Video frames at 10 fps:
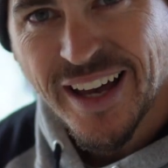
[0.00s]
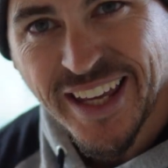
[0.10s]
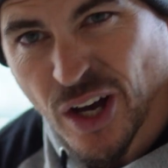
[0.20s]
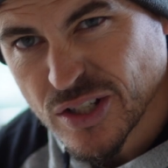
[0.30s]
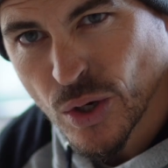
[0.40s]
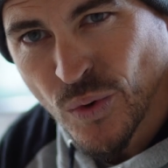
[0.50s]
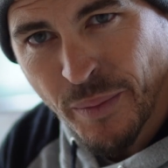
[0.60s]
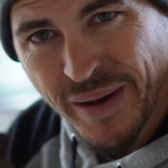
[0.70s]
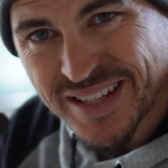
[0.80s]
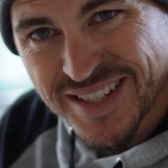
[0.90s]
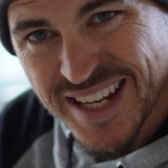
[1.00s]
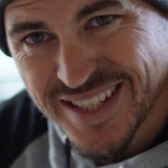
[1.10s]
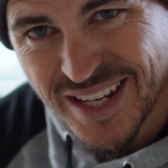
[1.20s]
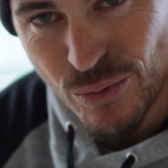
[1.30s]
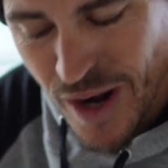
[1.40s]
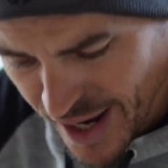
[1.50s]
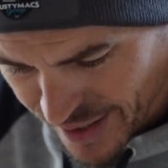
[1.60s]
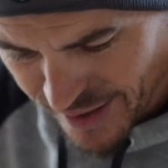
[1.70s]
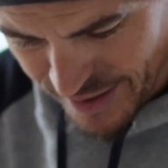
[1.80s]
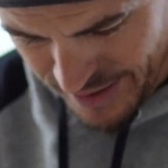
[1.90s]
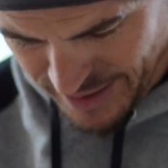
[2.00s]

He also went by CC Ryder.